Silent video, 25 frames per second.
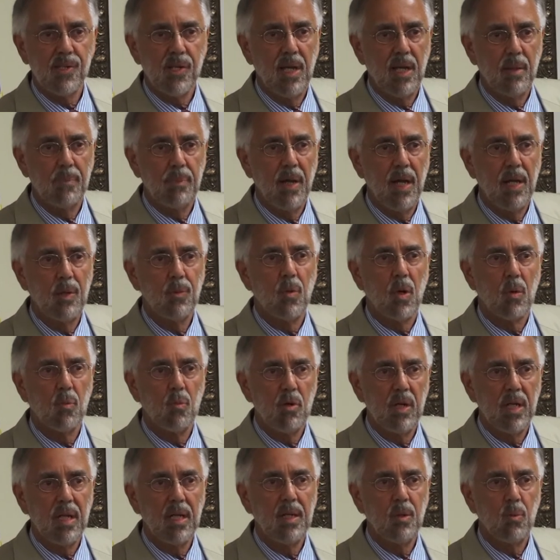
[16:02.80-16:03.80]
and his campaign were
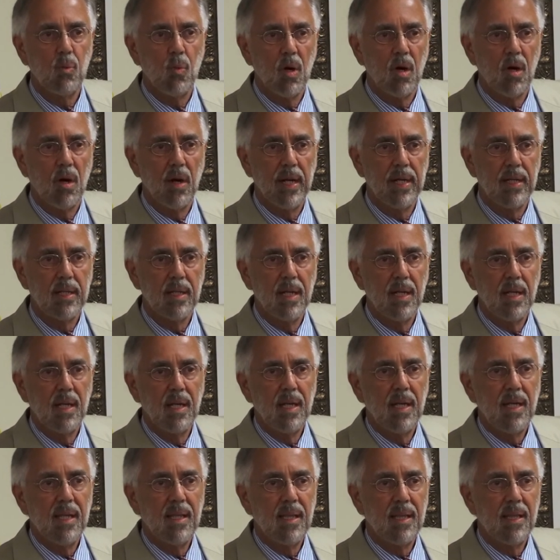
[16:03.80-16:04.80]
really worried
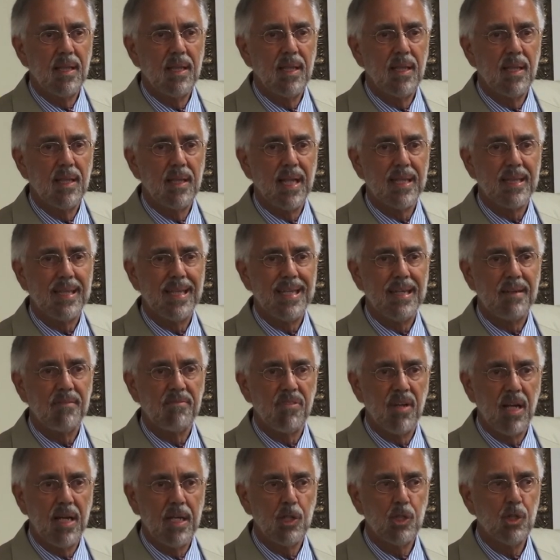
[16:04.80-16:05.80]
that the
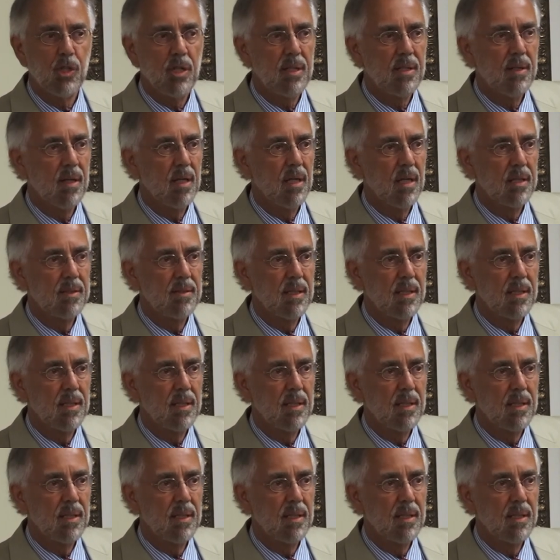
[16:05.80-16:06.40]
invasion,